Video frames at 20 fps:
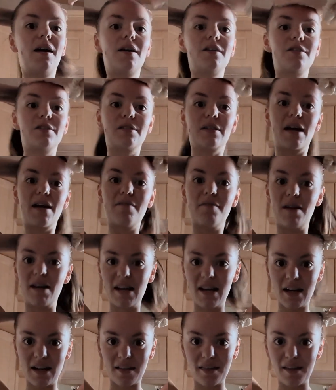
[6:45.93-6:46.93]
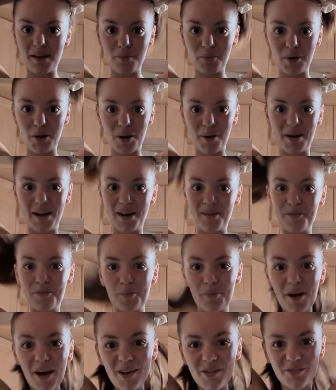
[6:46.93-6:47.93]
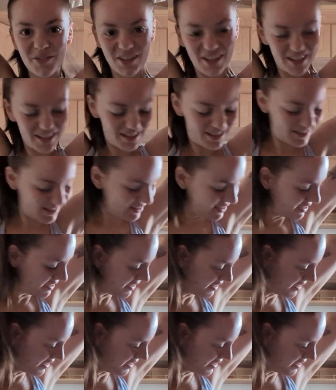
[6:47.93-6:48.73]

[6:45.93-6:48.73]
are just getting ready and I think we're going out for breakfast.